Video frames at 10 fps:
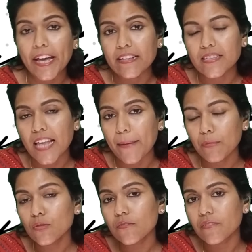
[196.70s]

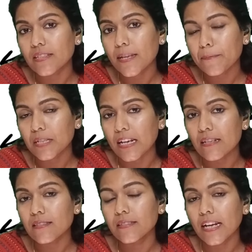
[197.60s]
examples of receptors
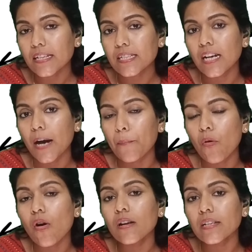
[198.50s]
that,
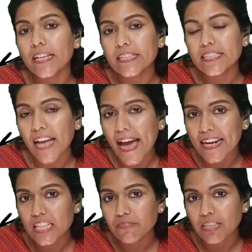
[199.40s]
upon getting
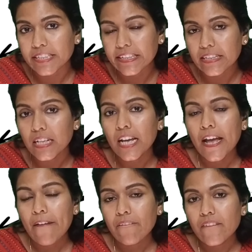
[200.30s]
activated,
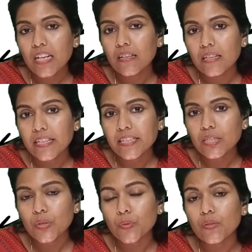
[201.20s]
will
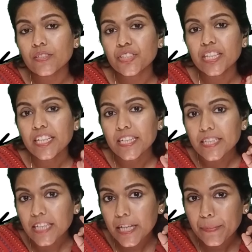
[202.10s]
lead to the G
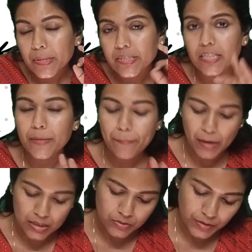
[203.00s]
inhibitory
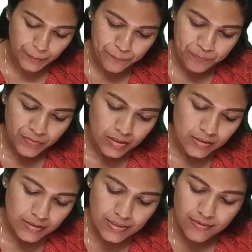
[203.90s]
pathway.
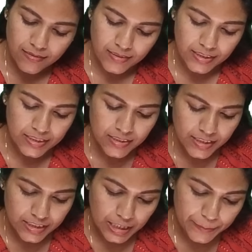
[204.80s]
Let's study the
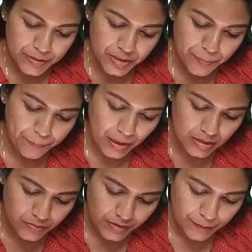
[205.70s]
inhibitory
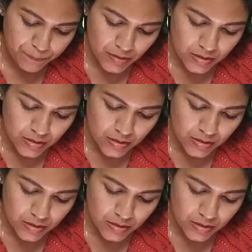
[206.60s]
pathway.